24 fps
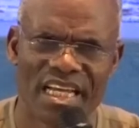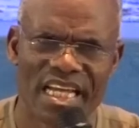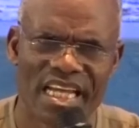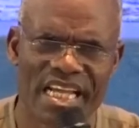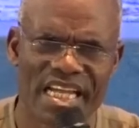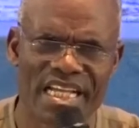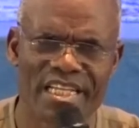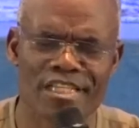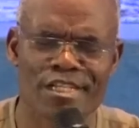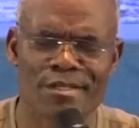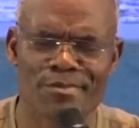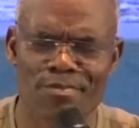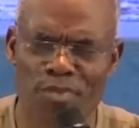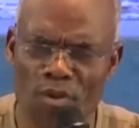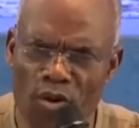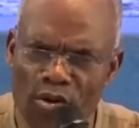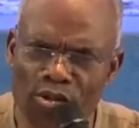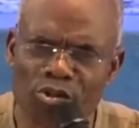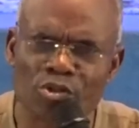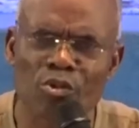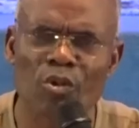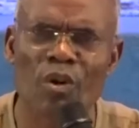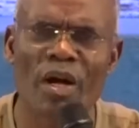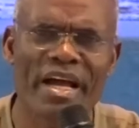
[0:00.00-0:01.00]
He spoke
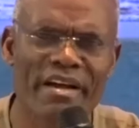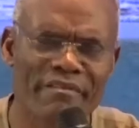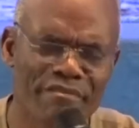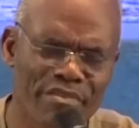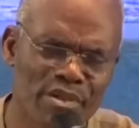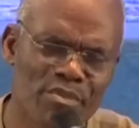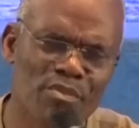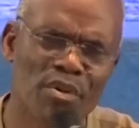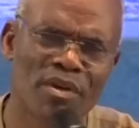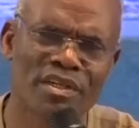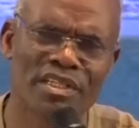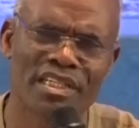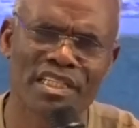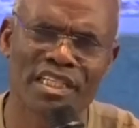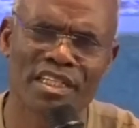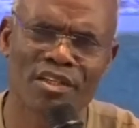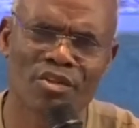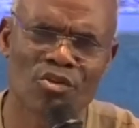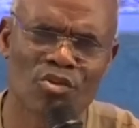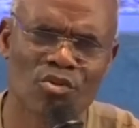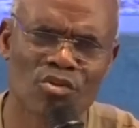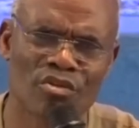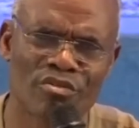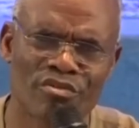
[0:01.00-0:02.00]
to everybody he
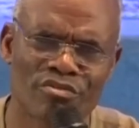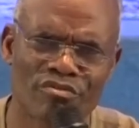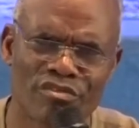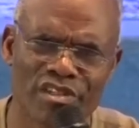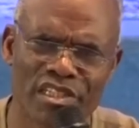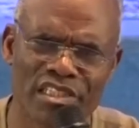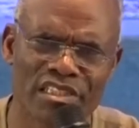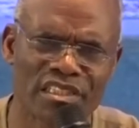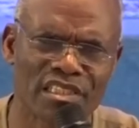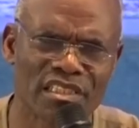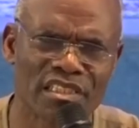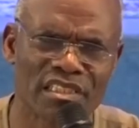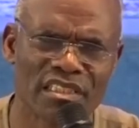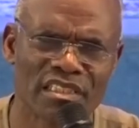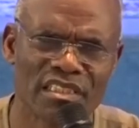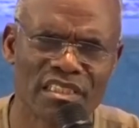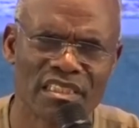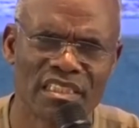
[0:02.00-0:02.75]
could reach.